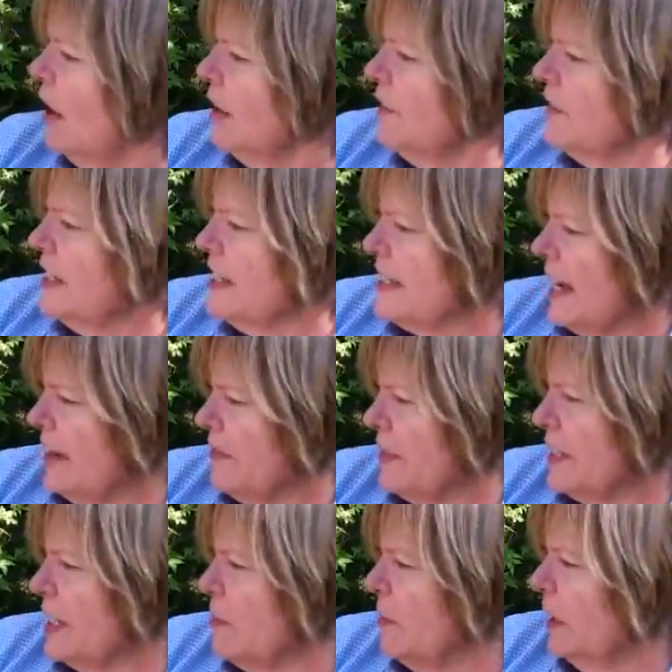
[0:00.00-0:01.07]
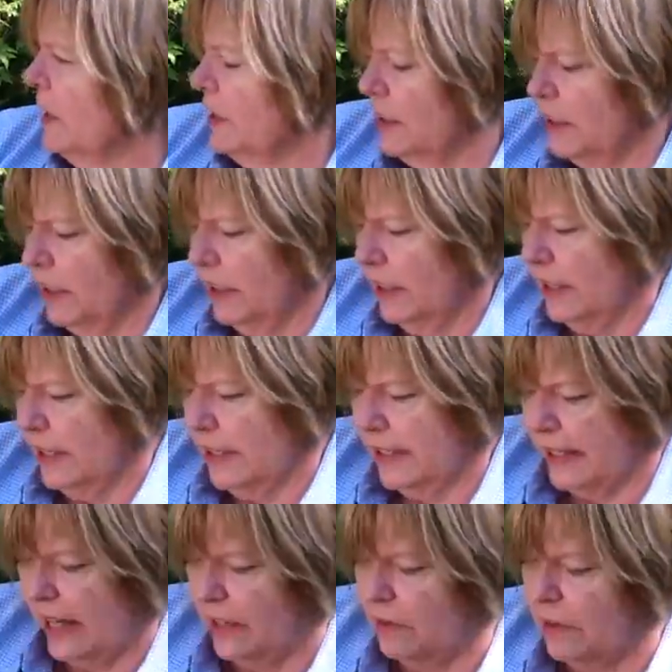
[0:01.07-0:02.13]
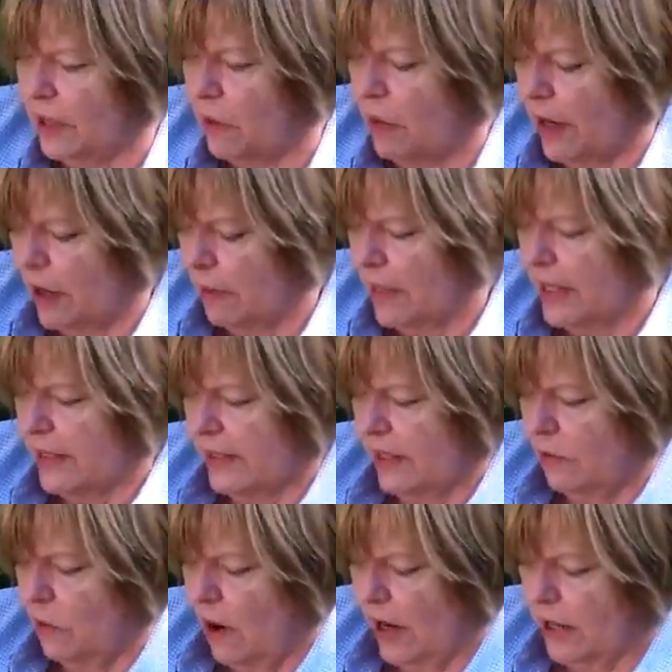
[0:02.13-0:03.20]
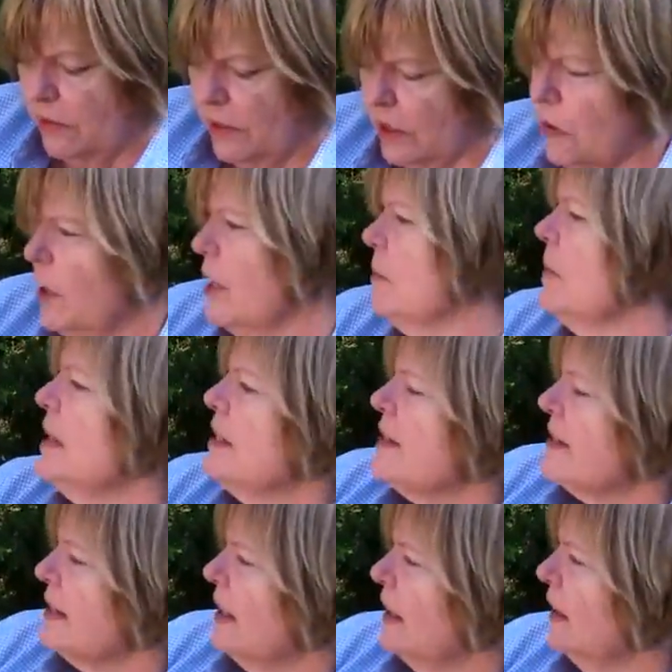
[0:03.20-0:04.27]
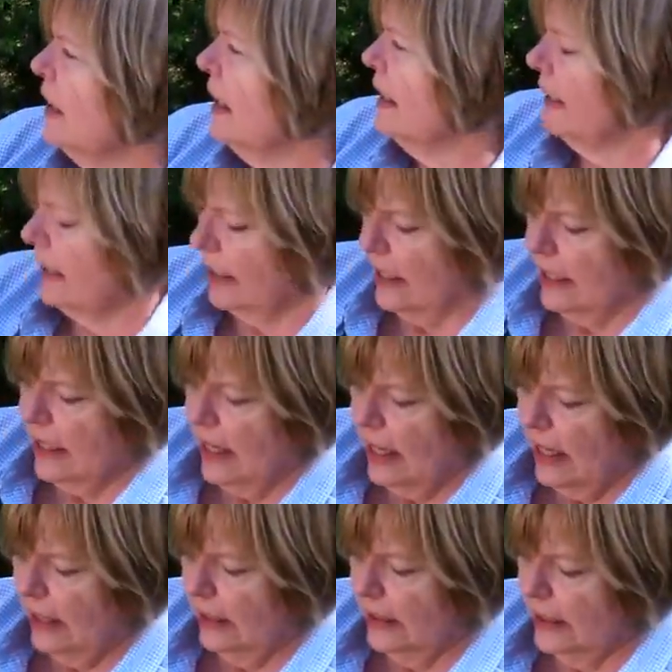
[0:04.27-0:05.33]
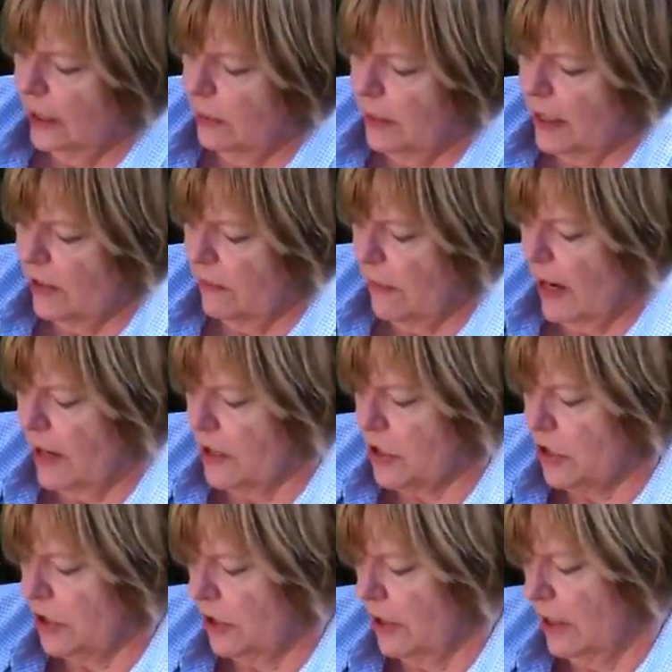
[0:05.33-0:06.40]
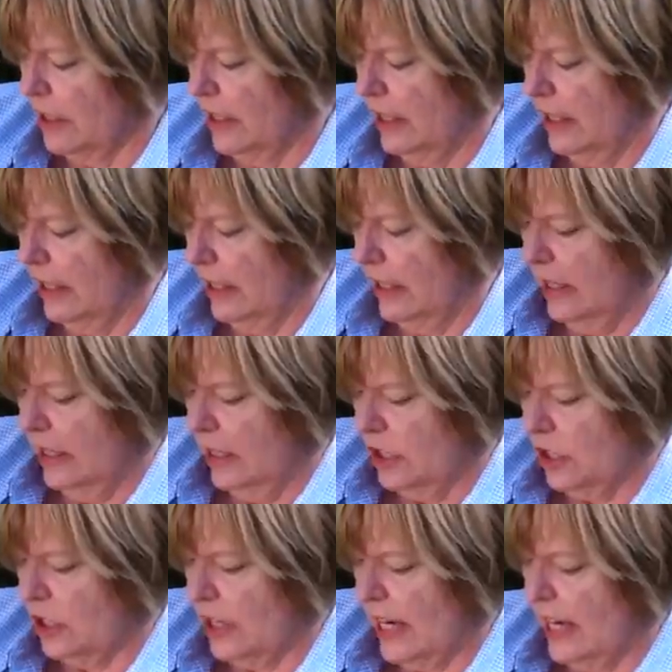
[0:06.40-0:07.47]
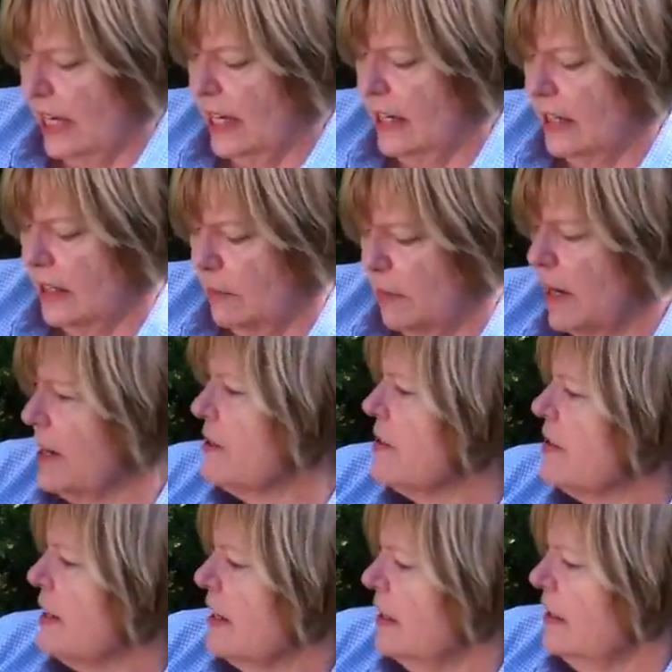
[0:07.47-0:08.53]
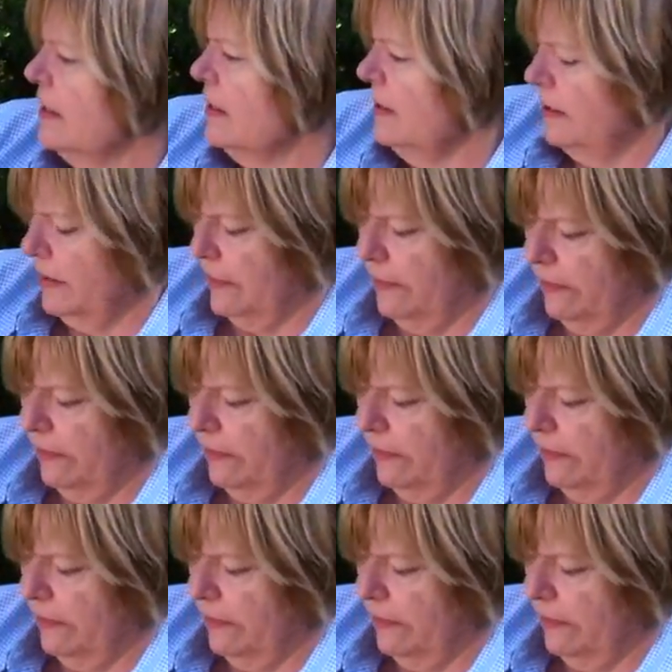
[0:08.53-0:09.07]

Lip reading: All of these have similar sun requirements and water requirements. They'll like a little bit of partial shade, part sun.